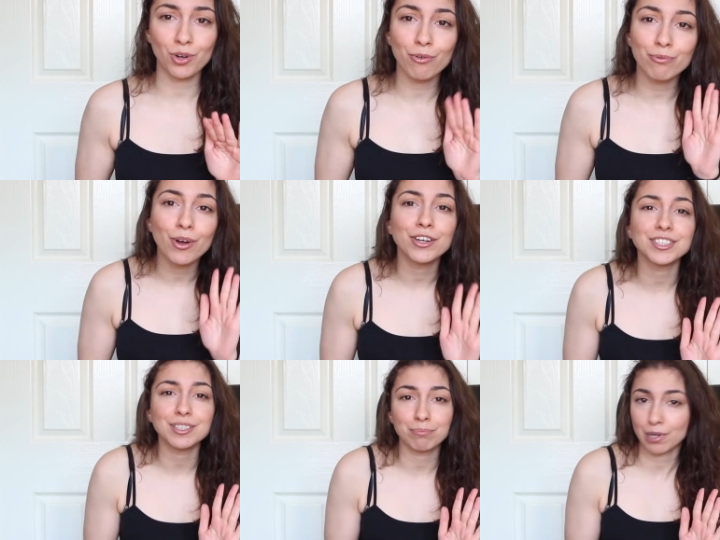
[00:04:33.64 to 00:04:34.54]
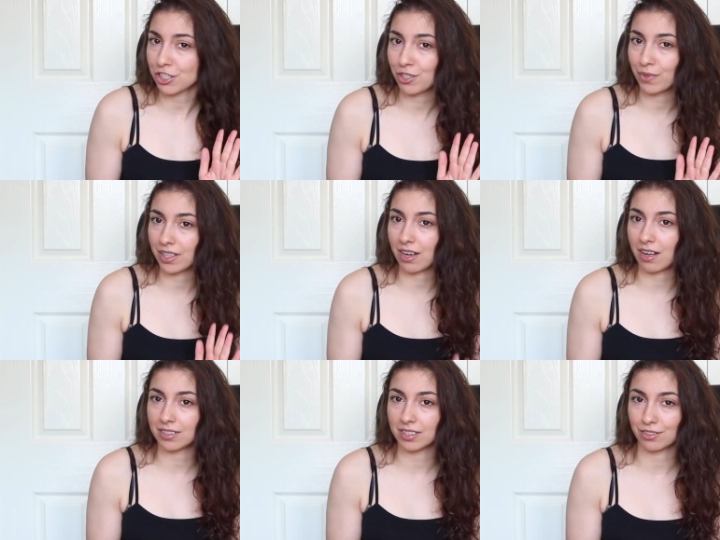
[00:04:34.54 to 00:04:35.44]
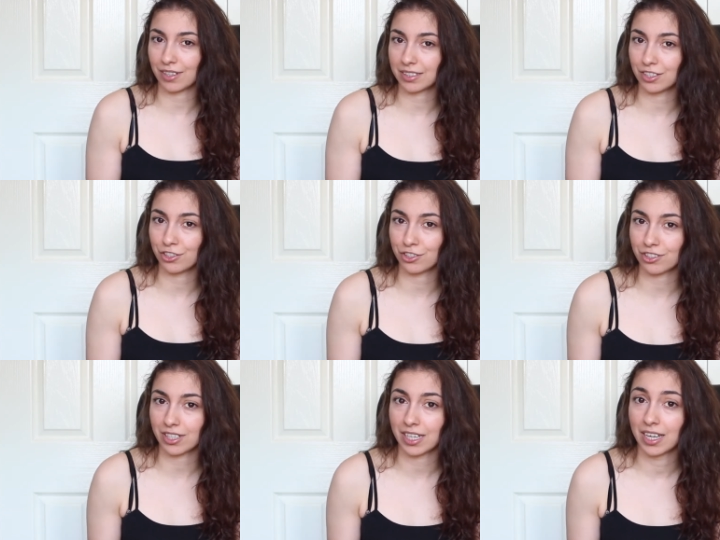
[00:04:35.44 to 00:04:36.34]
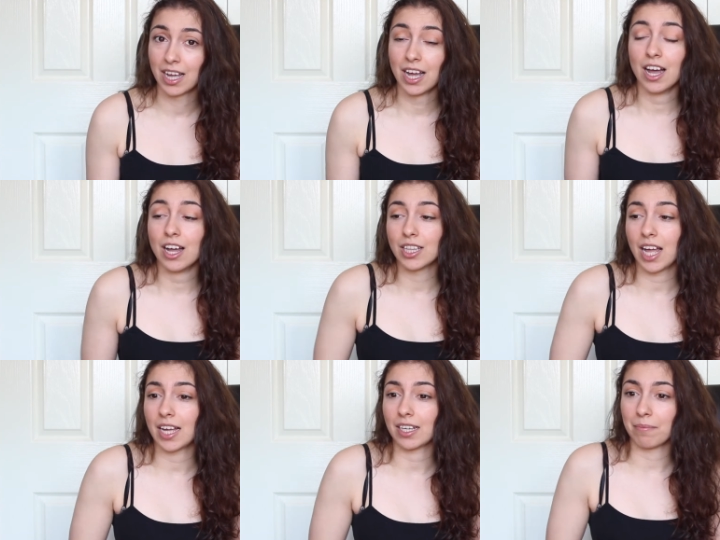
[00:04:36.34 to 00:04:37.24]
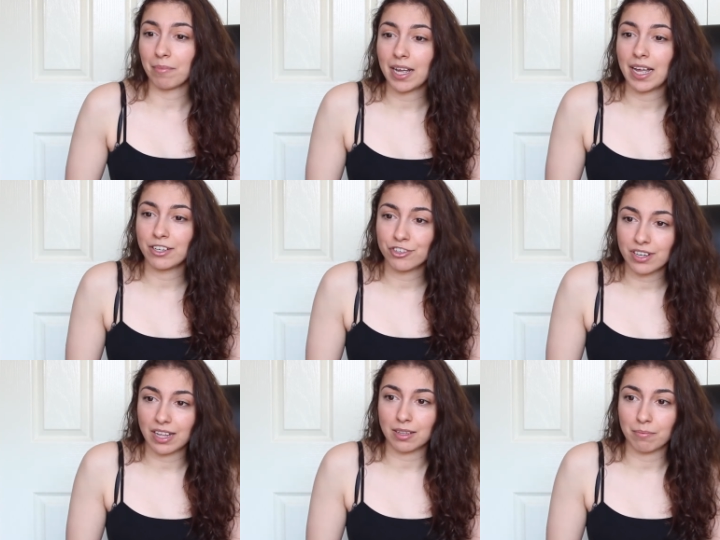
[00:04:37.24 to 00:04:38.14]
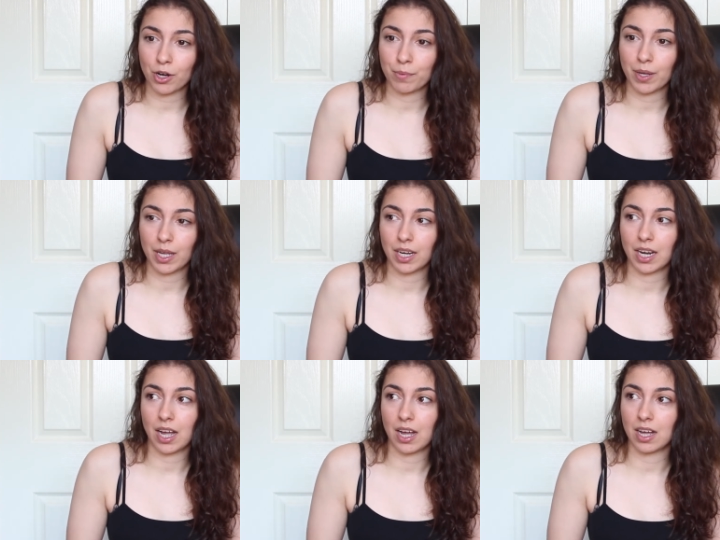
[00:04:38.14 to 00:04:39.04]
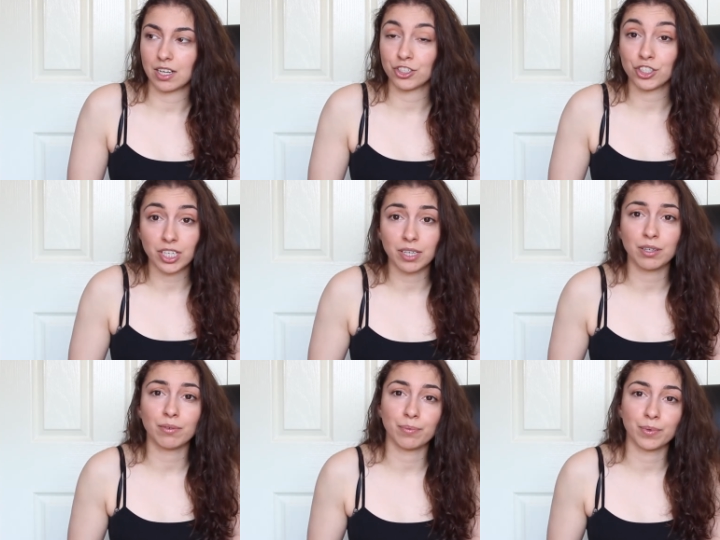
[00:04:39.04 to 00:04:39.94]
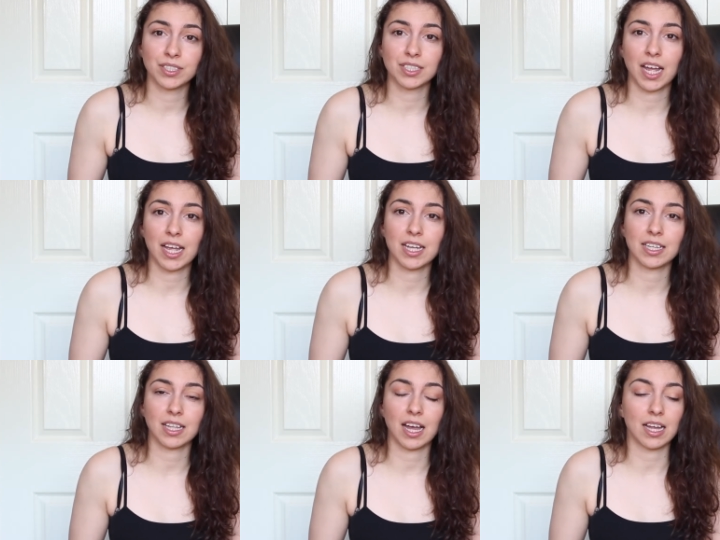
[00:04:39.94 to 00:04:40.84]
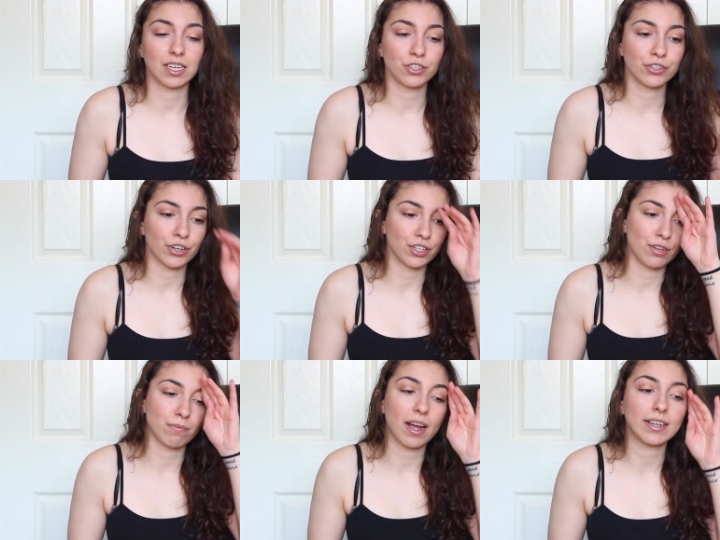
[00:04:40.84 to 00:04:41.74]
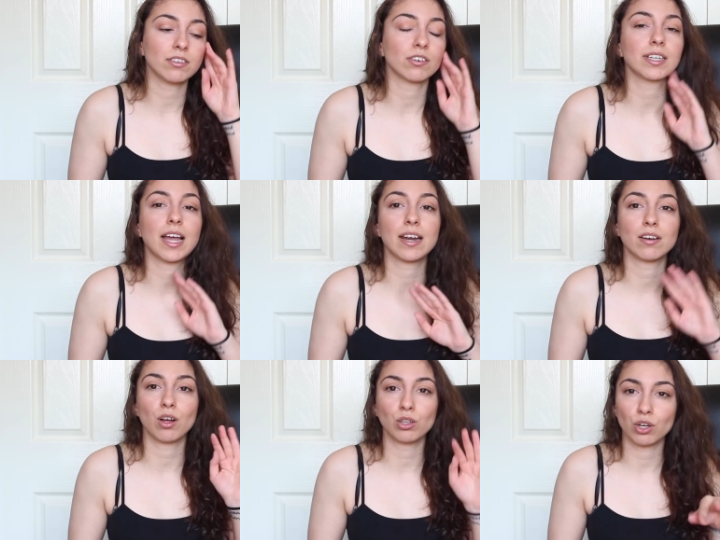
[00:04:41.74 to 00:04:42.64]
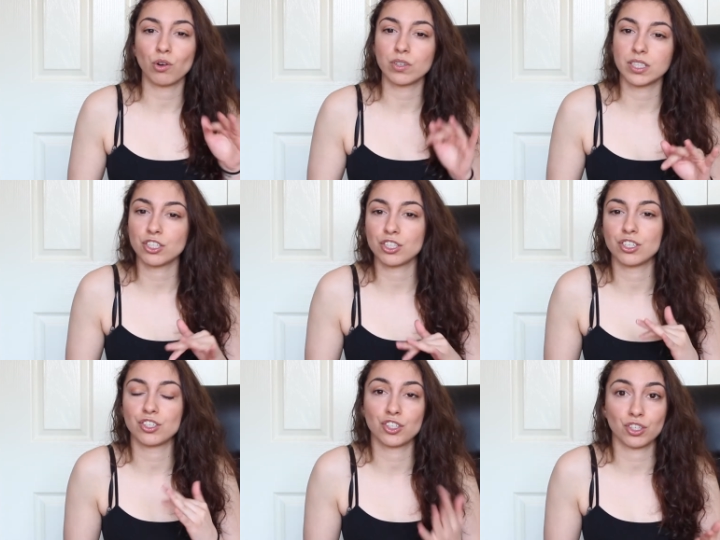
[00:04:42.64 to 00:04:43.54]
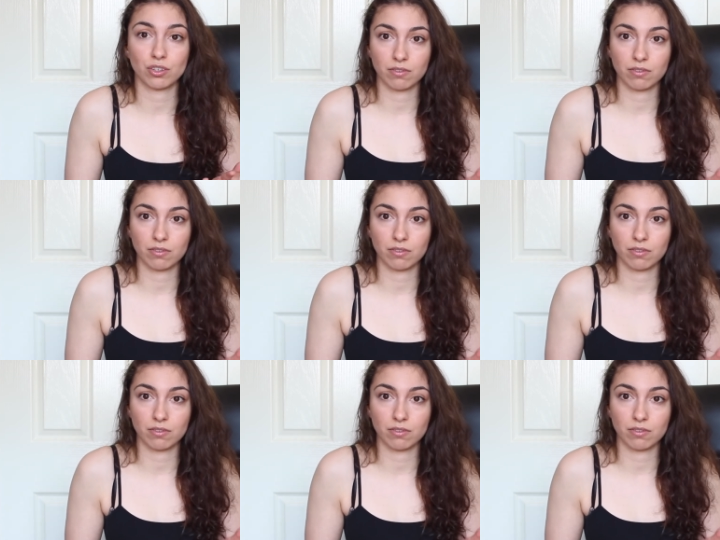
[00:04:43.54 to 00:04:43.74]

your first impression with the casting director usually. Like, my agent at the moment, she was saying that, you know, you might not get a lot of auditions